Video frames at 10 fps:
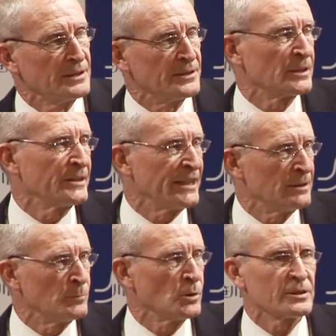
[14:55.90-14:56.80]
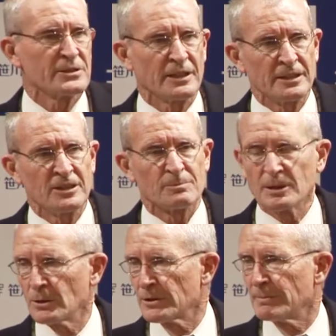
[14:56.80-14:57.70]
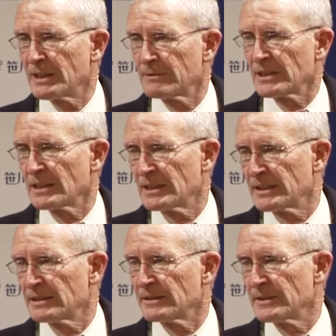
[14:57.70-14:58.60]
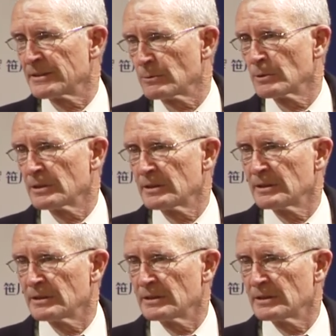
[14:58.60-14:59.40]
there are now more Chinese below the poverty line than there were